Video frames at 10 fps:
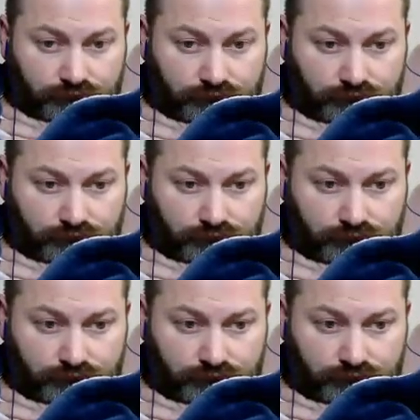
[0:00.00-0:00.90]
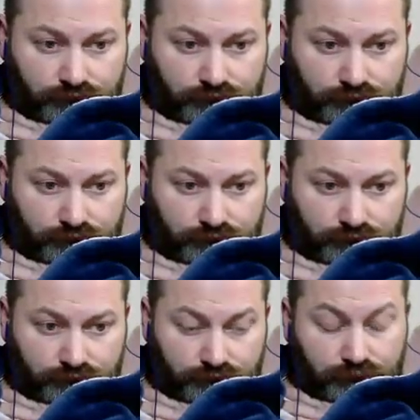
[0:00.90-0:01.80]

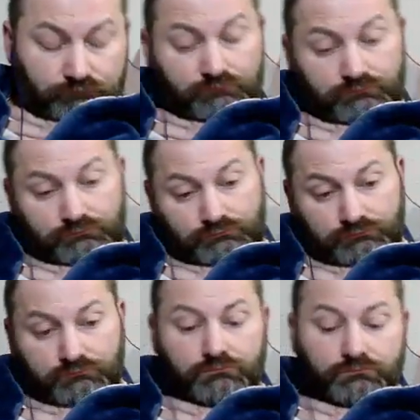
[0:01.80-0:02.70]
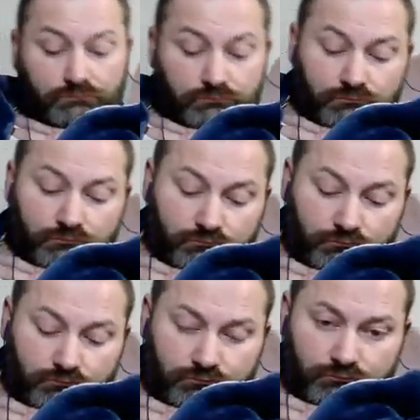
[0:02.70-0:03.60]

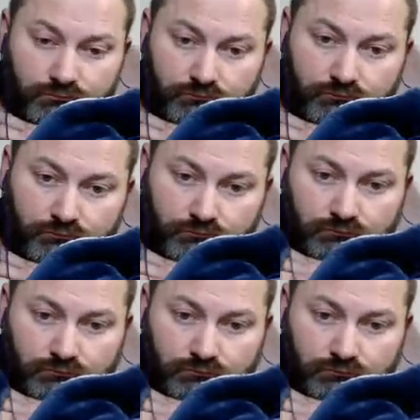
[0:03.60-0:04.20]
(no one is talking)